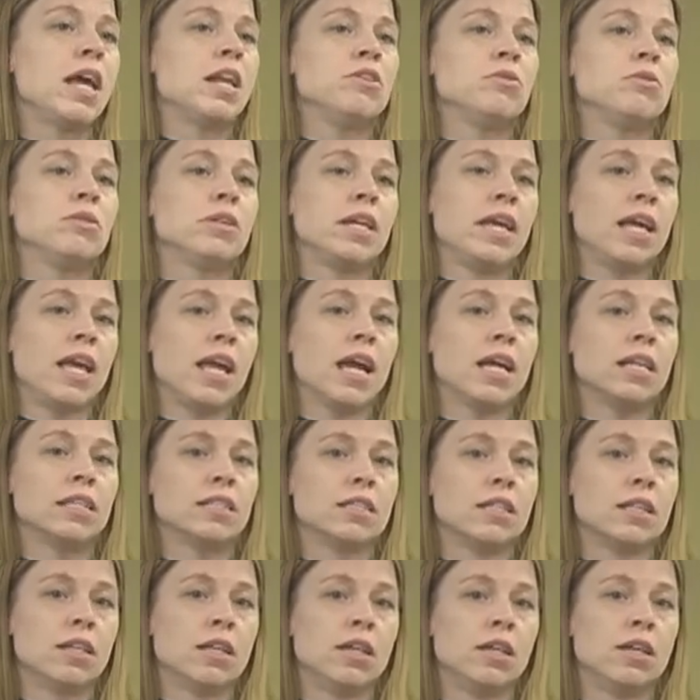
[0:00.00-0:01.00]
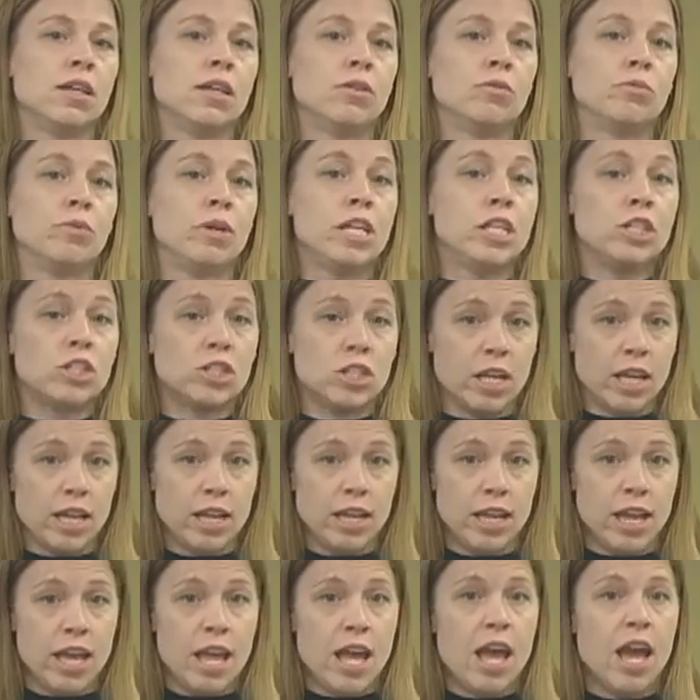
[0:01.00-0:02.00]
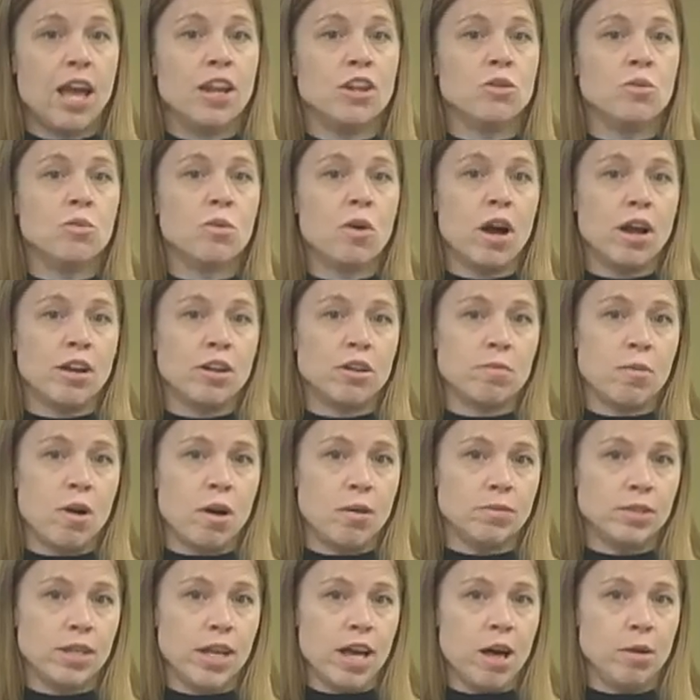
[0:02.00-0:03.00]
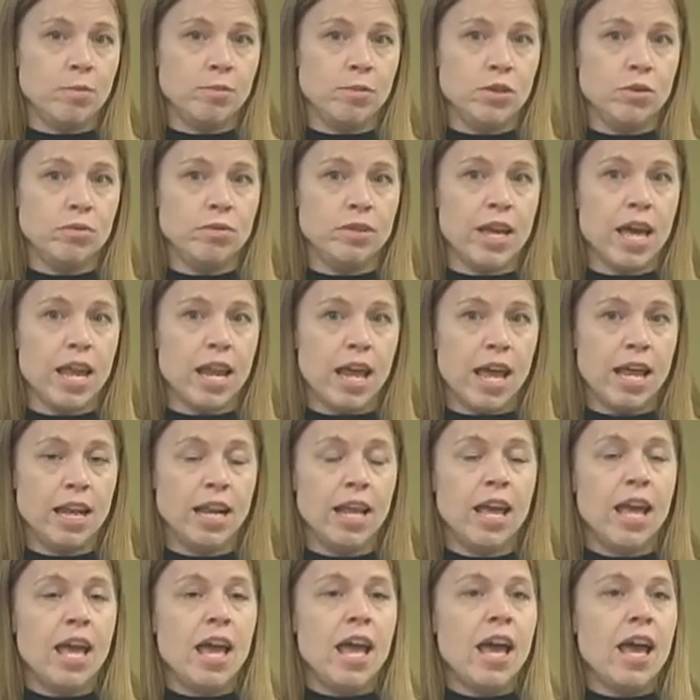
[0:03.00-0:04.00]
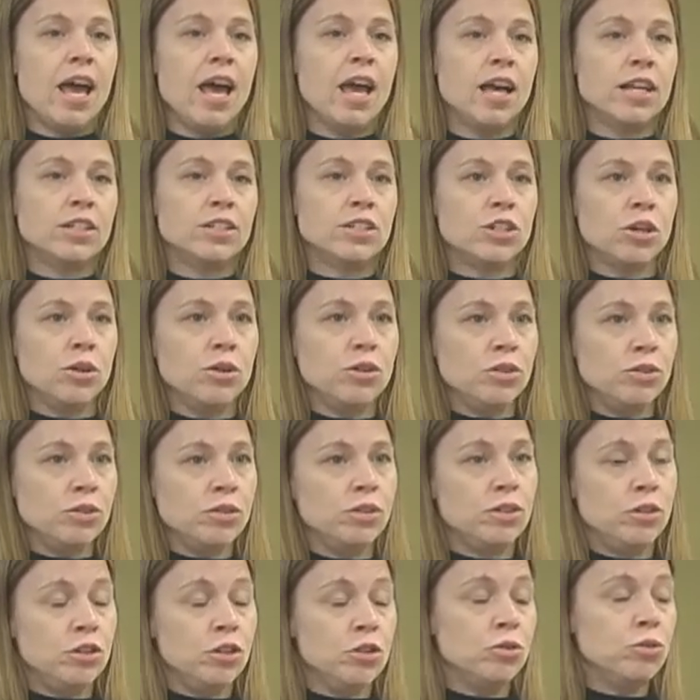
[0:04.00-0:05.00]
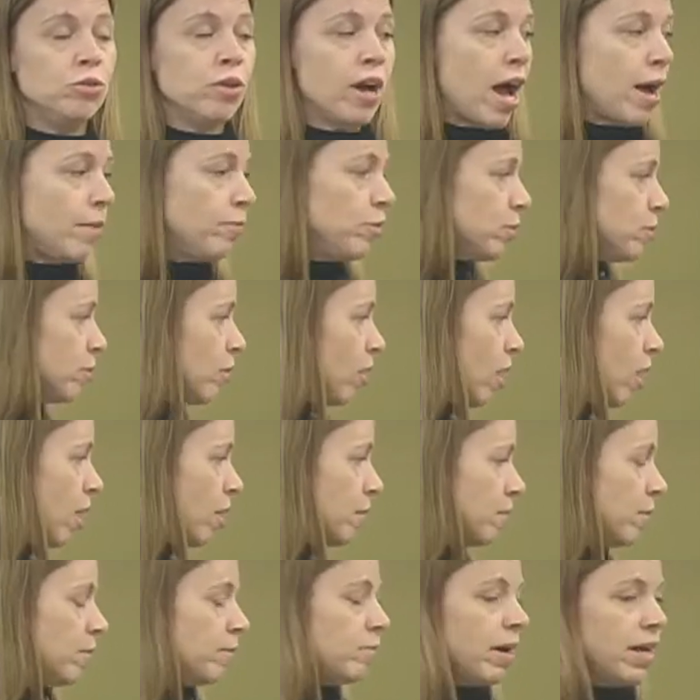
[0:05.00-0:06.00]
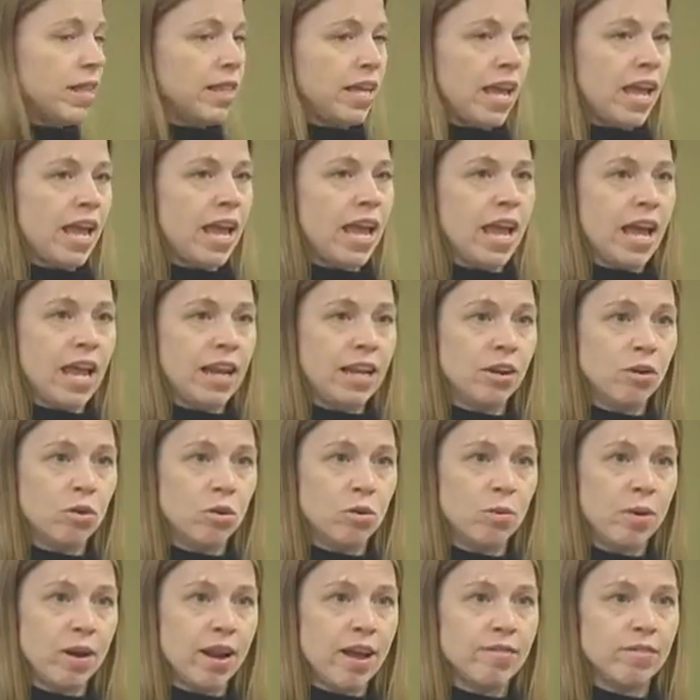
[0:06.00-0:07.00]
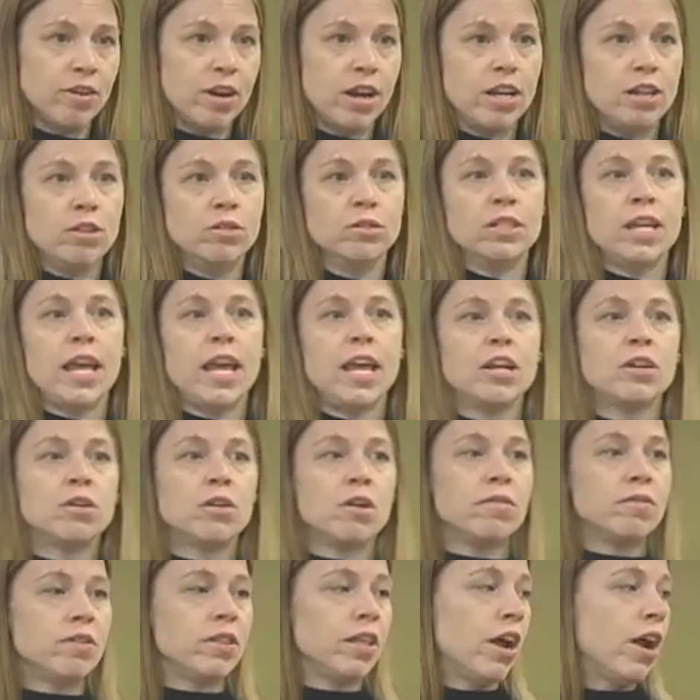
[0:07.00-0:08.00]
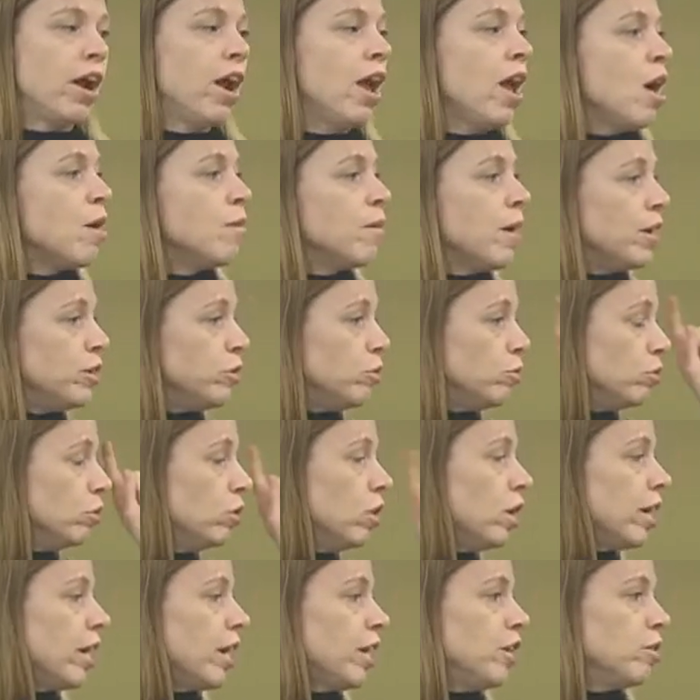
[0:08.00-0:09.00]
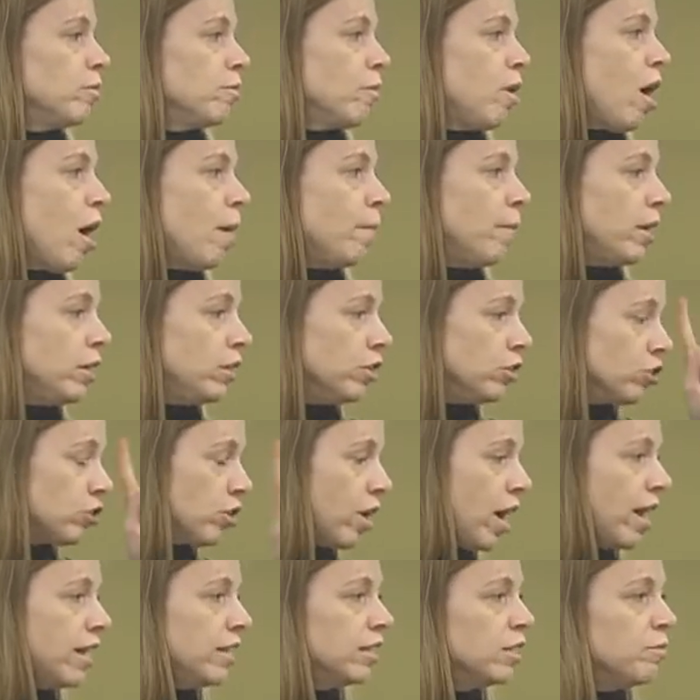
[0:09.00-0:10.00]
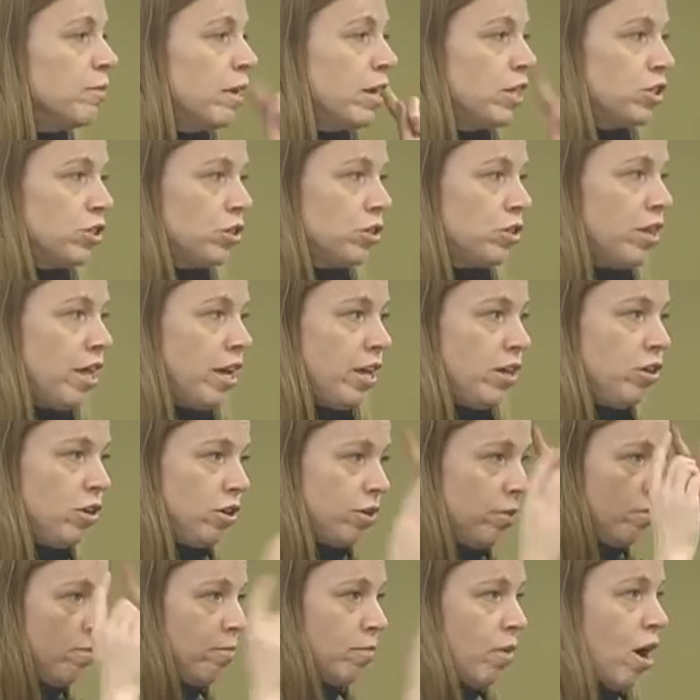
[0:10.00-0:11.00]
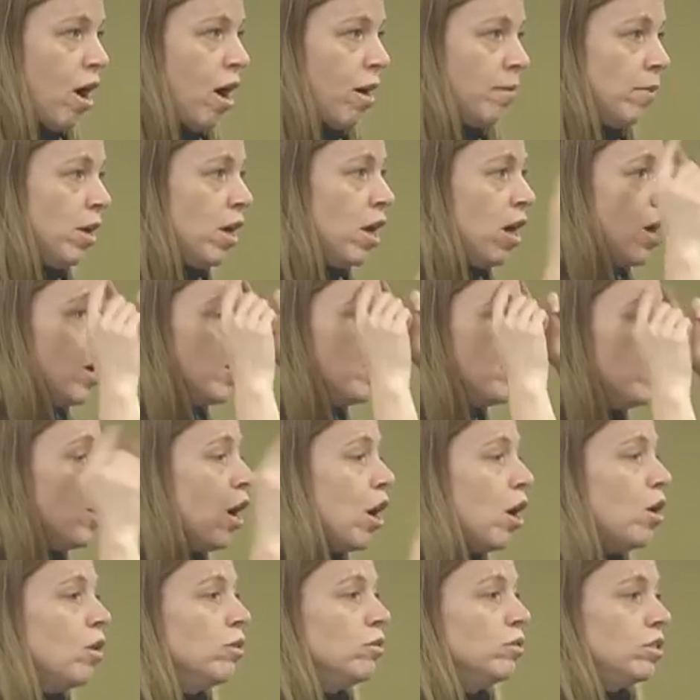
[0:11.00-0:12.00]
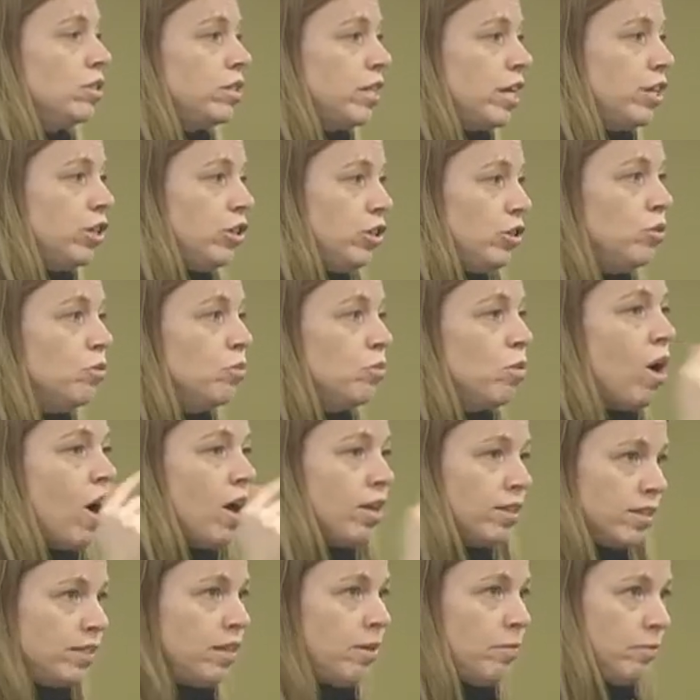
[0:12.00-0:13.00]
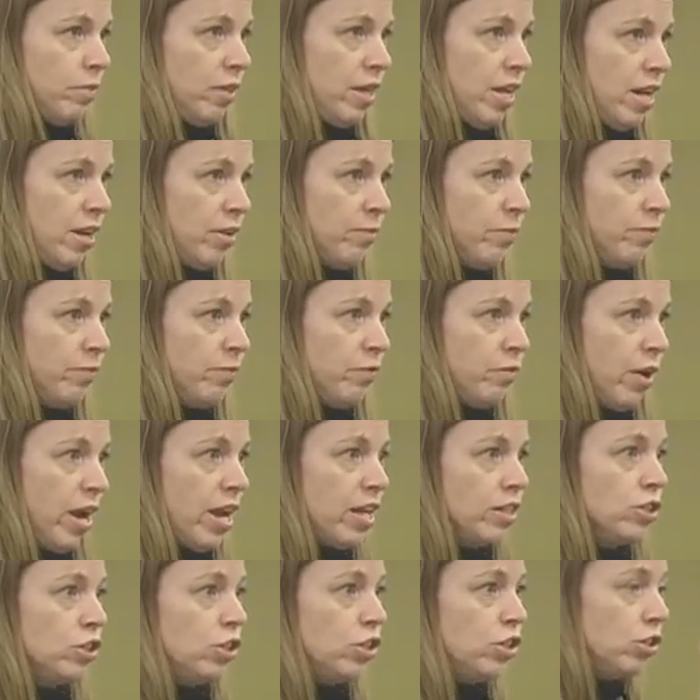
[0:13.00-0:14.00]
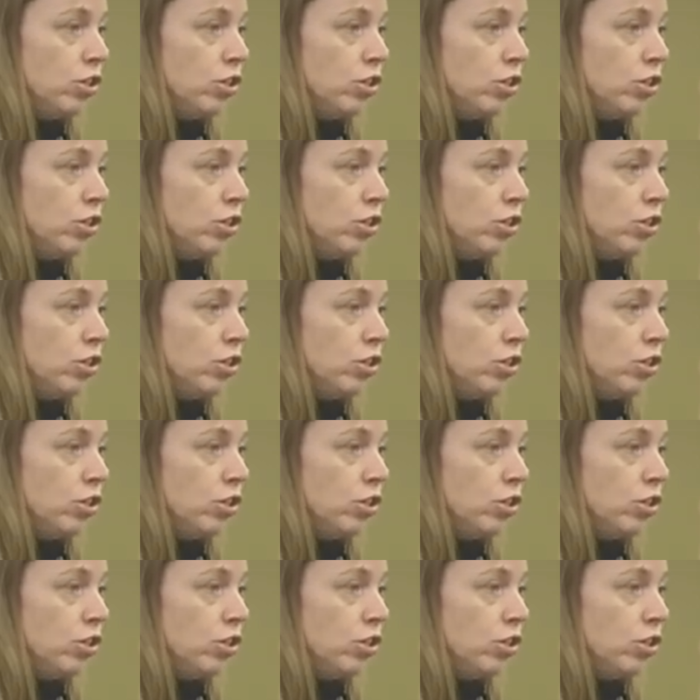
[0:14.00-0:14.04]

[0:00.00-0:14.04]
and you can't reach it and you want your mom to help you get it. So you grab your mom by the hand or whatever and you take her over there and you look at your mom and you're trying to make sure that your mom knows that you want something, right? So